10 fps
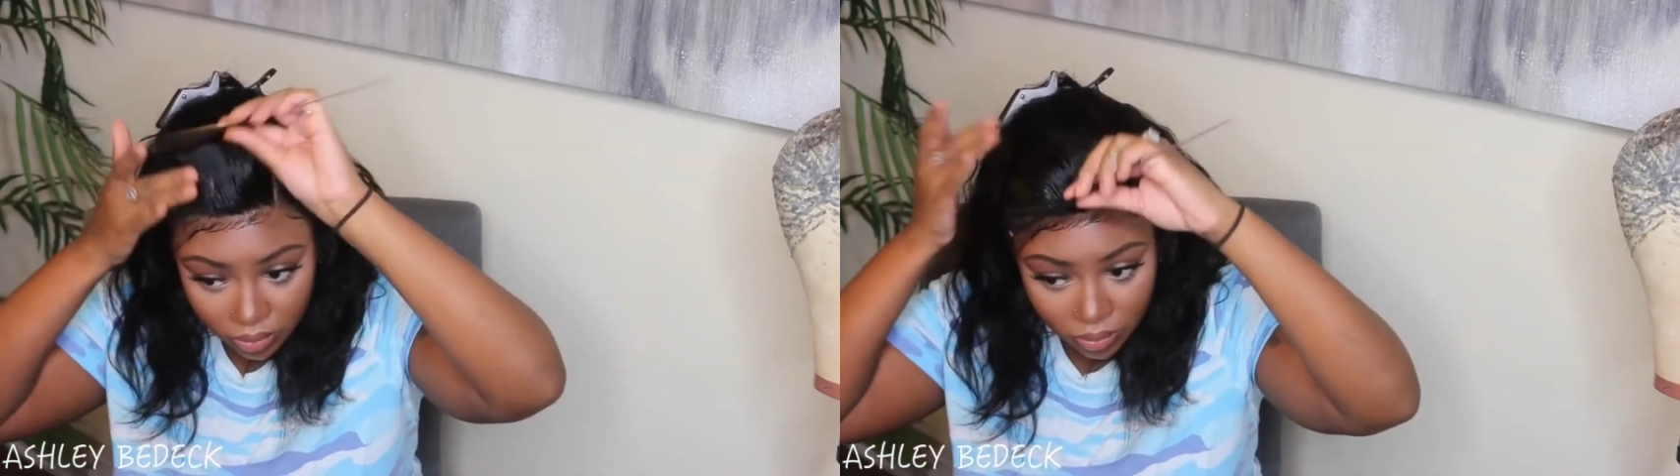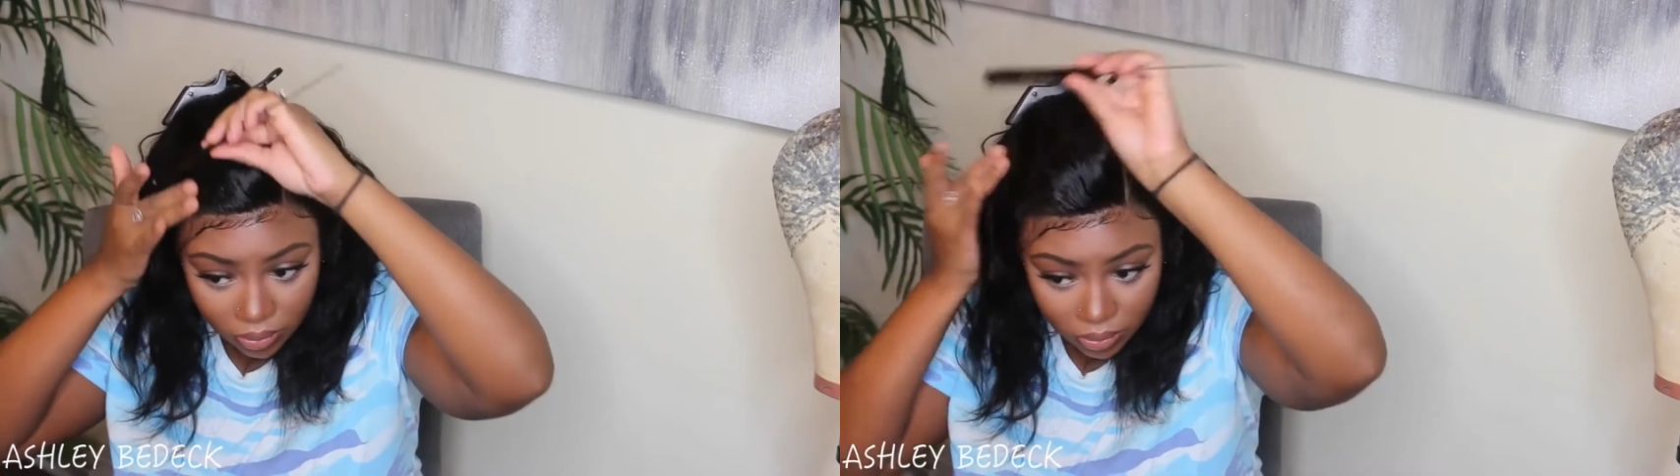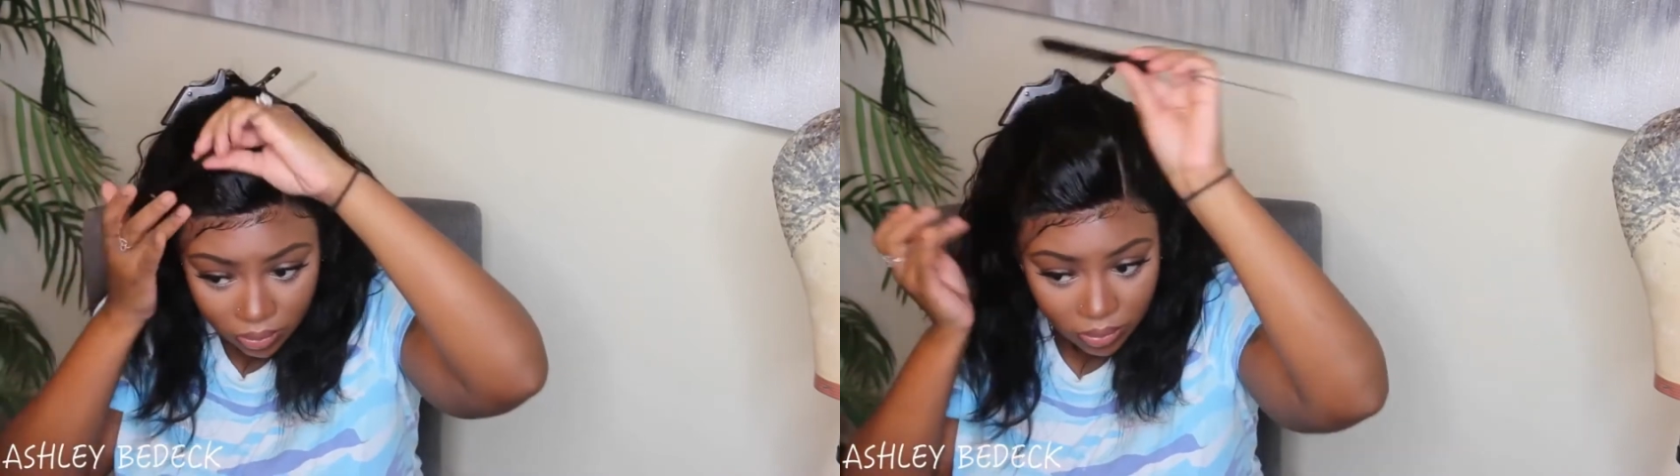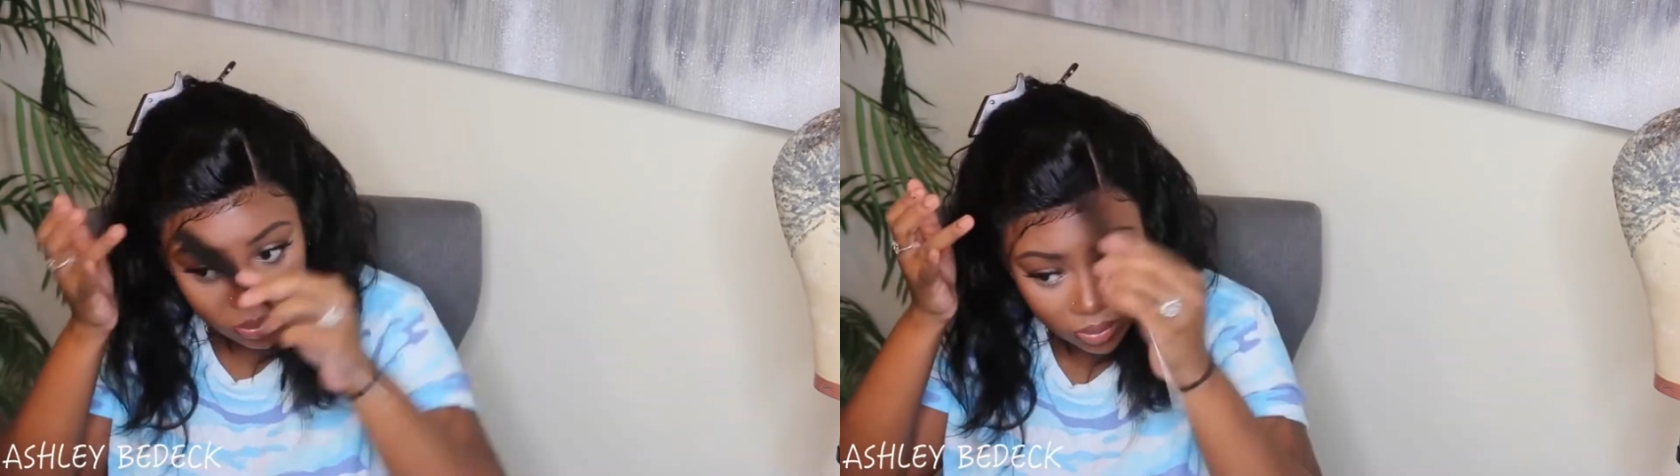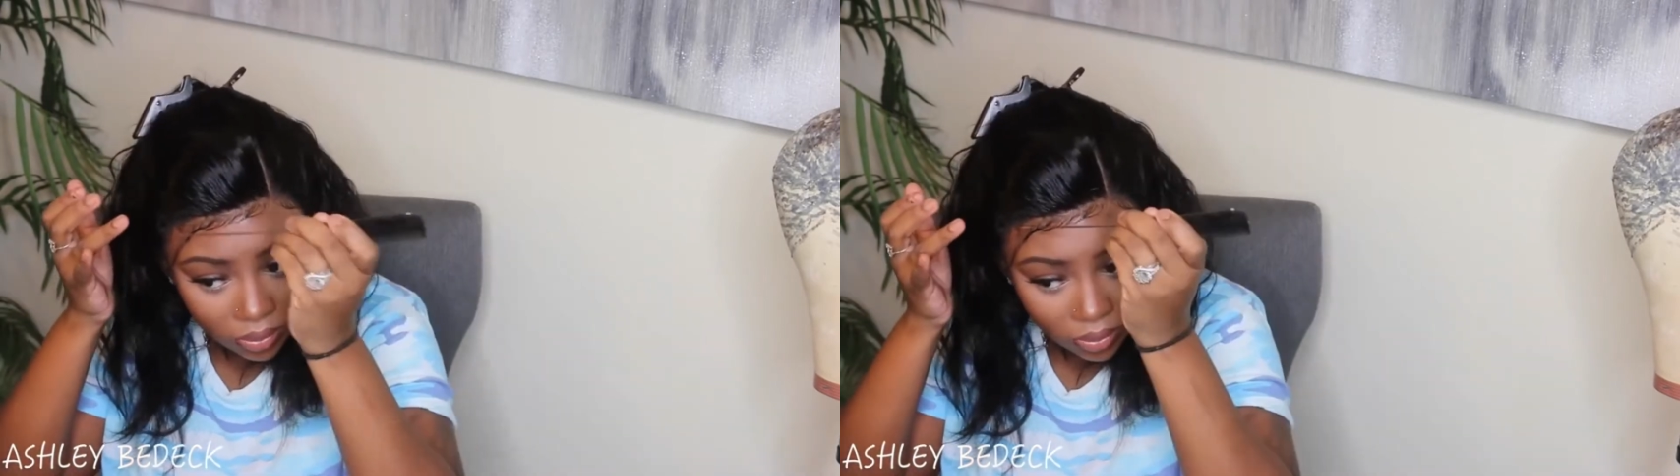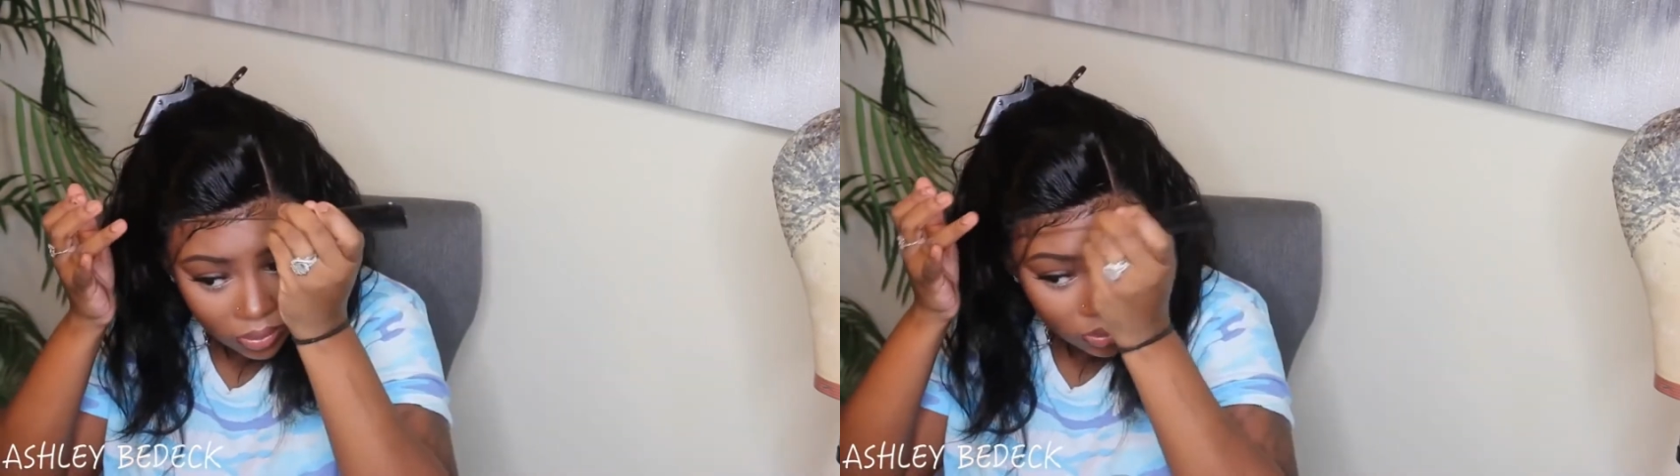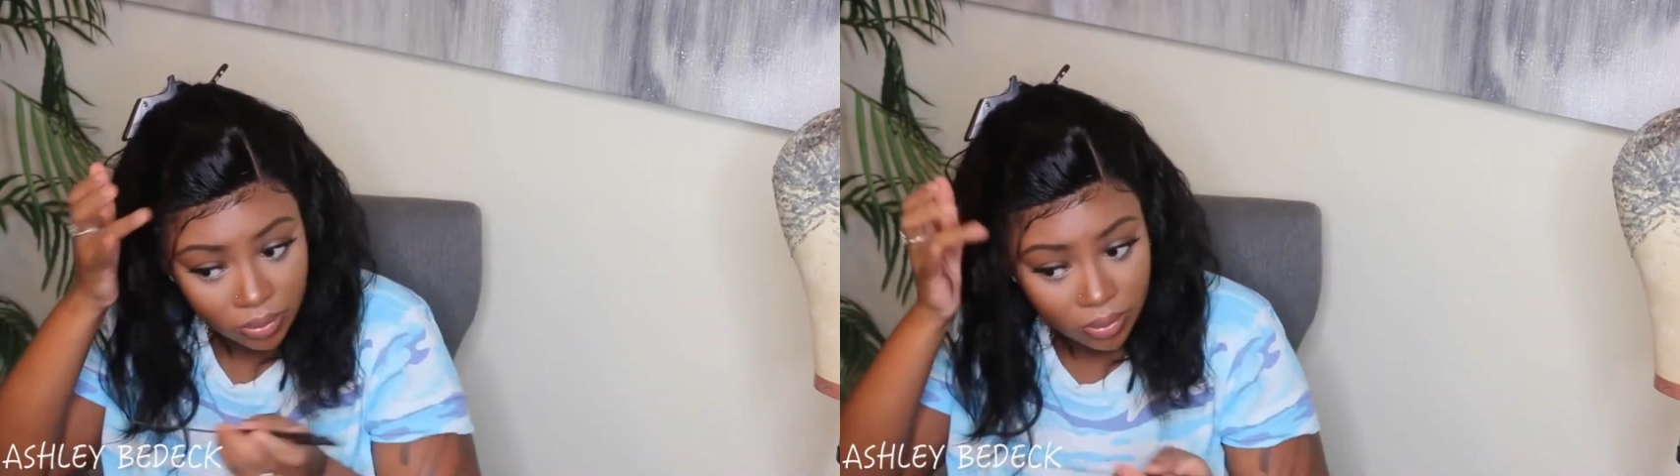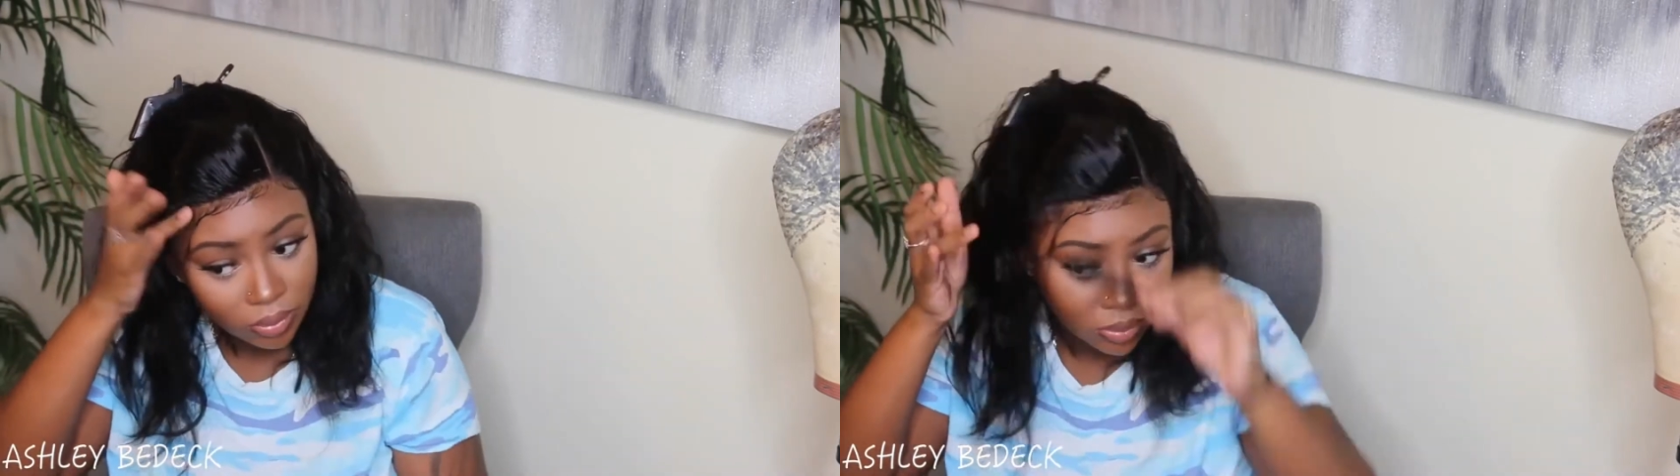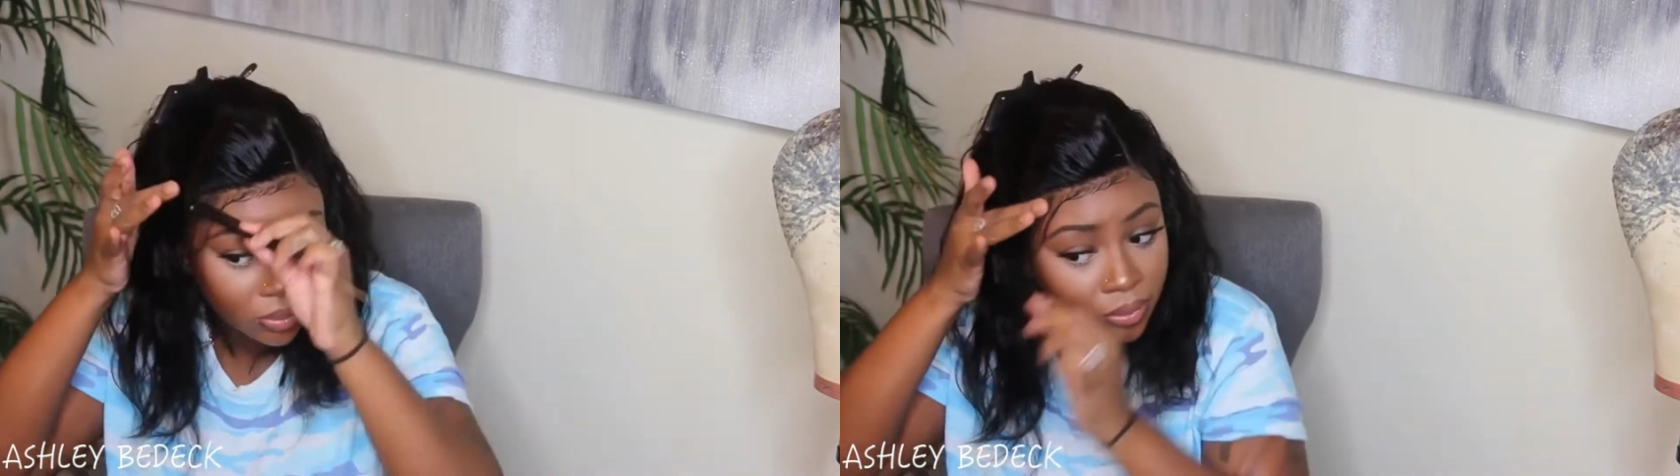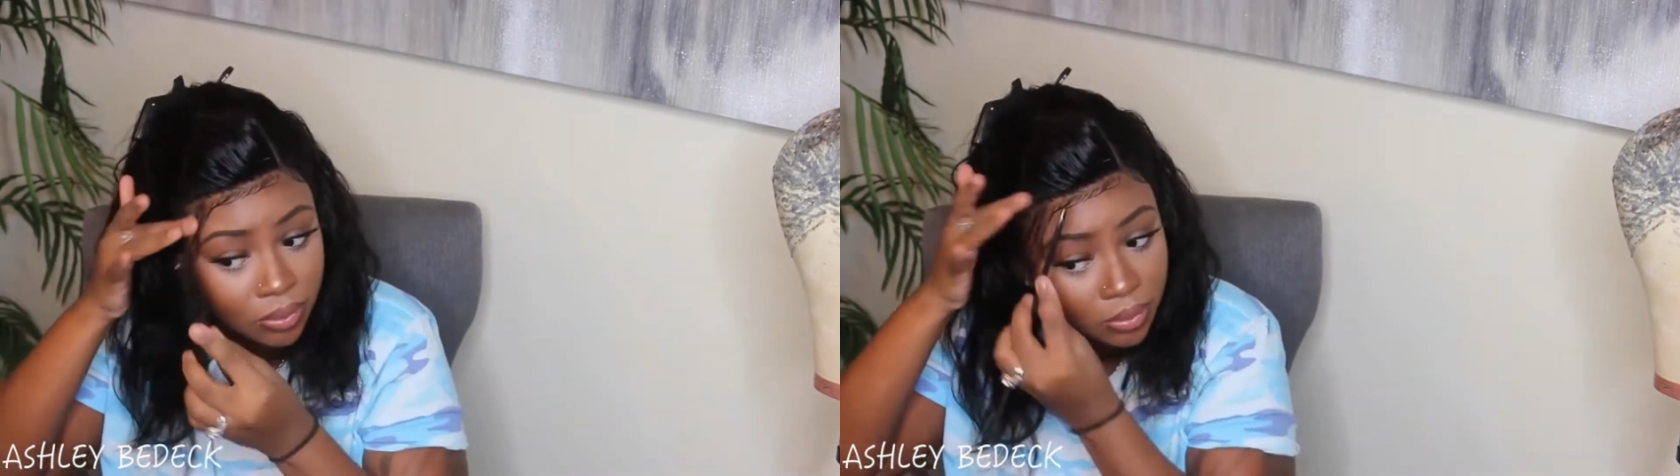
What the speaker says: some holding spray and kind of just